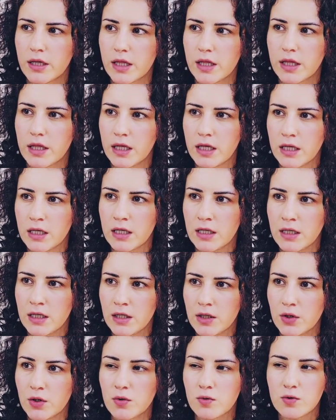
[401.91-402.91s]

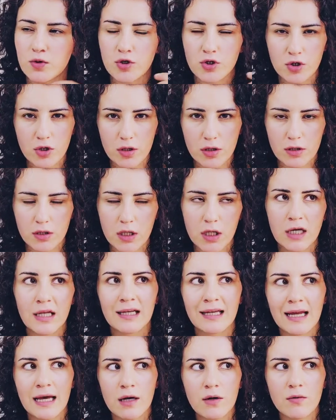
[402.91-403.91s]
than you should.
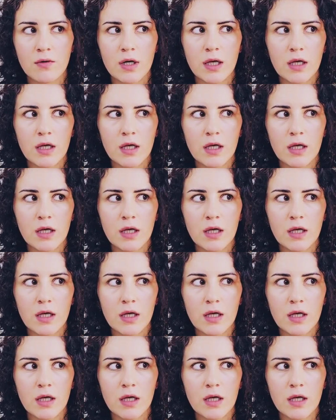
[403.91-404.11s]
Now,